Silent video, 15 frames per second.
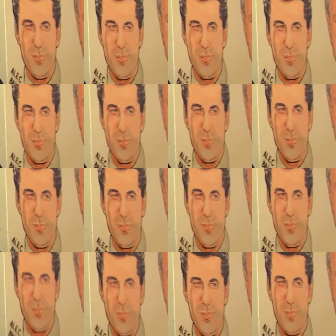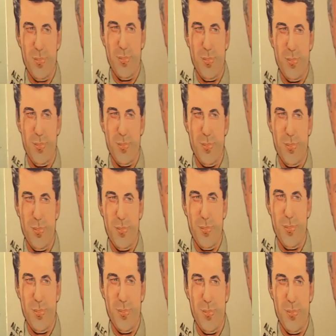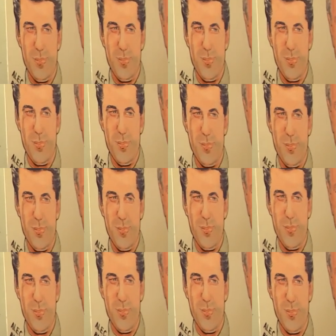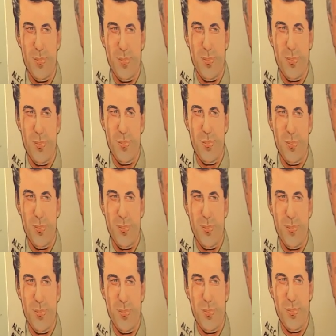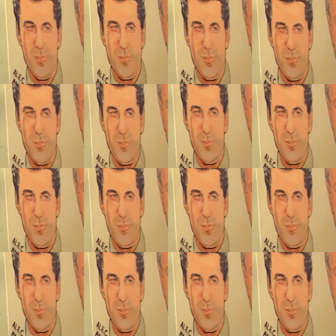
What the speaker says: (silent)